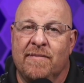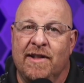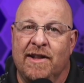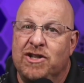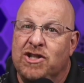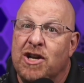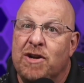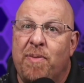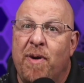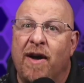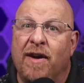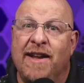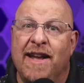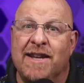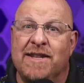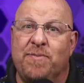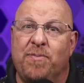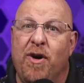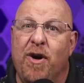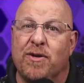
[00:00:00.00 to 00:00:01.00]
Legit
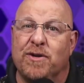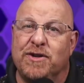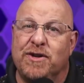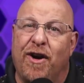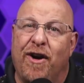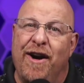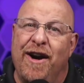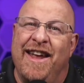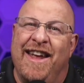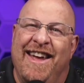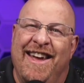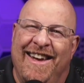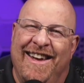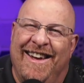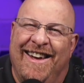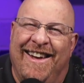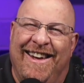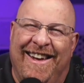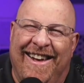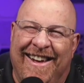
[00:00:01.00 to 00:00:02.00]
Podcast Pro. Sorry.
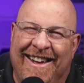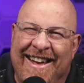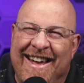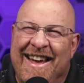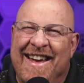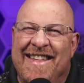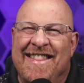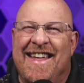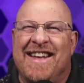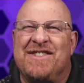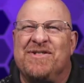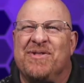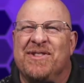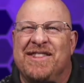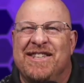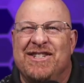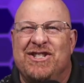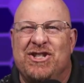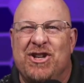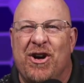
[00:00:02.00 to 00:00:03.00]
That's what
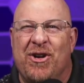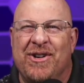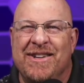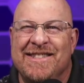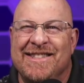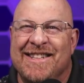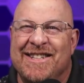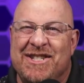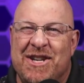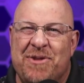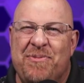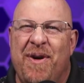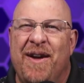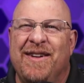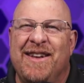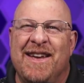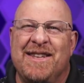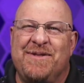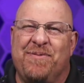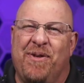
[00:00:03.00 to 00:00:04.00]
this show is, Legit
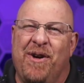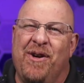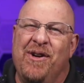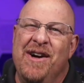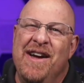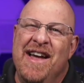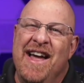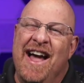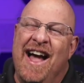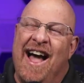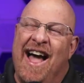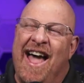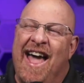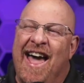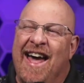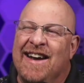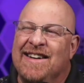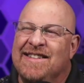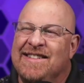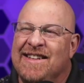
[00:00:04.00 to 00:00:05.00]
Podcast Pro.
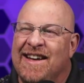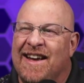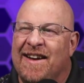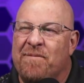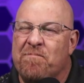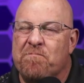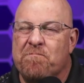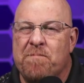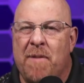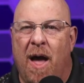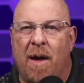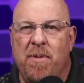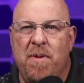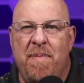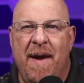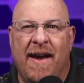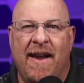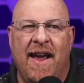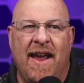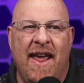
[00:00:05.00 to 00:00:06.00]
And I'll be
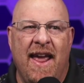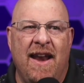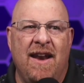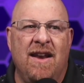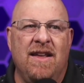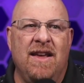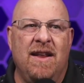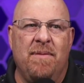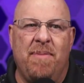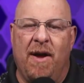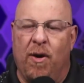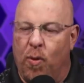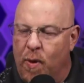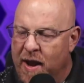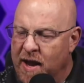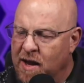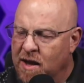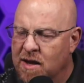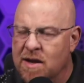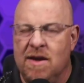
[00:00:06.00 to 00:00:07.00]
back again in about a
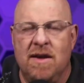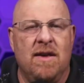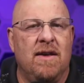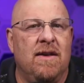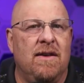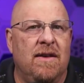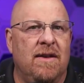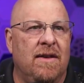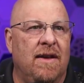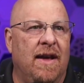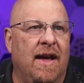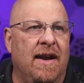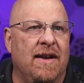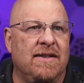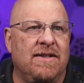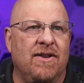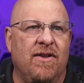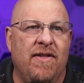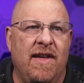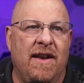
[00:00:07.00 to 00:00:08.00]
week. And
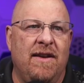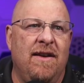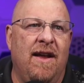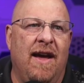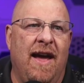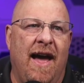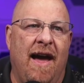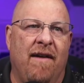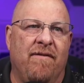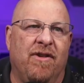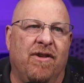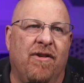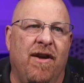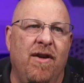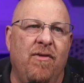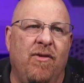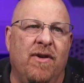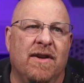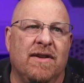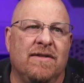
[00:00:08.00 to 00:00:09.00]
until then, have a
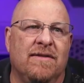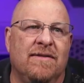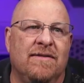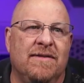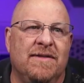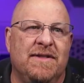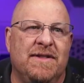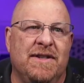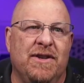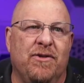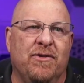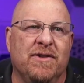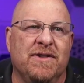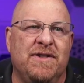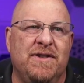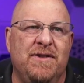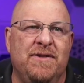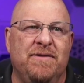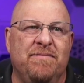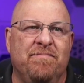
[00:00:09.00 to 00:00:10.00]
great one. See you real
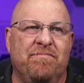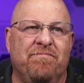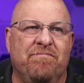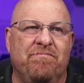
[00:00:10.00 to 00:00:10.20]
soon.